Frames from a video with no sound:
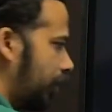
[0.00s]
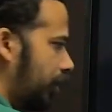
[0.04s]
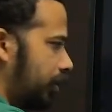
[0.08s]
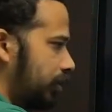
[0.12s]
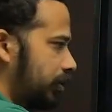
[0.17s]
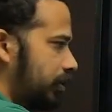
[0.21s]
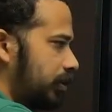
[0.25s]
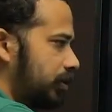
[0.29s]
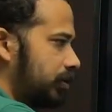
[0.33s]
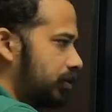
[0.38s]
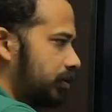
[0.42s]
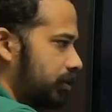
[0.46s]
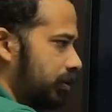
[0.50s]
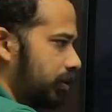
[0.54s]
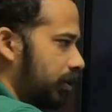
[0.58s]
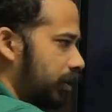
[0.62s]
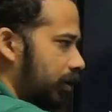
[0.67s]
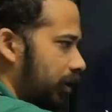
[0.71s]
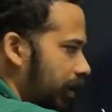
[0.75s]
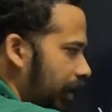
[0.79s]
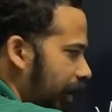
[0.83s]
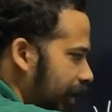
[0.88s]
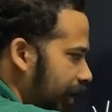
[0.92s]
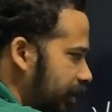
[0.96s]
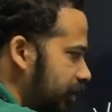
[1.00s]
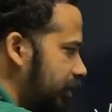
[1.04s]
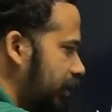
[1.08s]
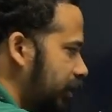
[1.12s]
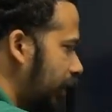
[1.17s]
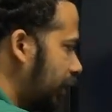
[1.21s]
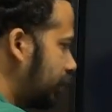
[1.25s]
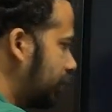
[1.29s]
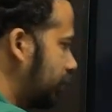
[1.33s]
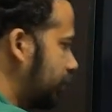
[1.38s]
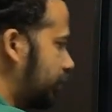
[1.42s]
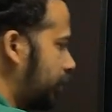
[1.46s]
this
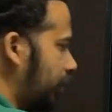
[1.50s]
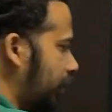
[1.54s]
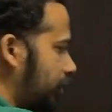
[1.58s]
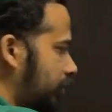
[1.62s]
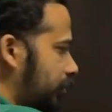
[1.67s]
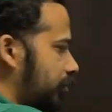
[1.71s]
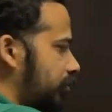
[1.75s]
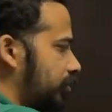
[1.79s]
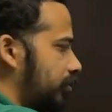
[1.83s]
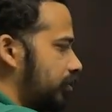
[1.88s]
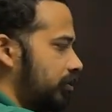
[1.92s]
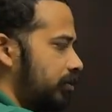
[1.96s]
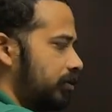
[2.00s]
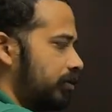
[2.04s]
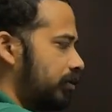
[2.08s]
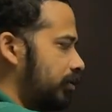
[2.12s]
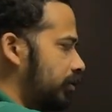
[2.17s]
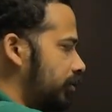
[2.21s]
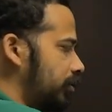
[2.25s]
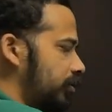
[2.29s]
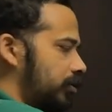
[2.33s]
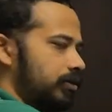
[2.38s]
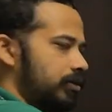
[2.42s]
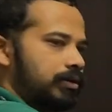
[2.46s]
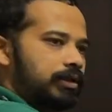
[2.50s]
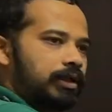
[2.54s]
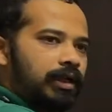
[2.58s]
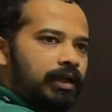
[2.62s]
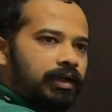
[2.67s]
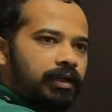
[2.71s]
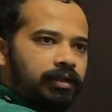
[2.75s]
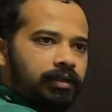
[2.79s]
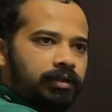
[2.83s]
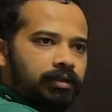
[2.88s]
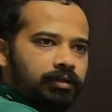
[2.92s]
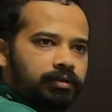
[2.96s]
x-axis as,
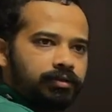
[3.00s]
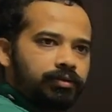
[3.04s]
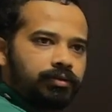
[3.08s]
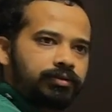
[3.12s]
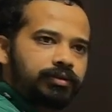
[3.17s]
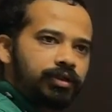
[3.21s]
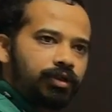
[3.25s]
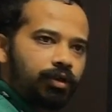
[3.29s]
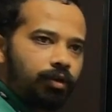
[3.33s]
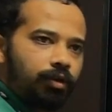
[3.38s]
okay, so zero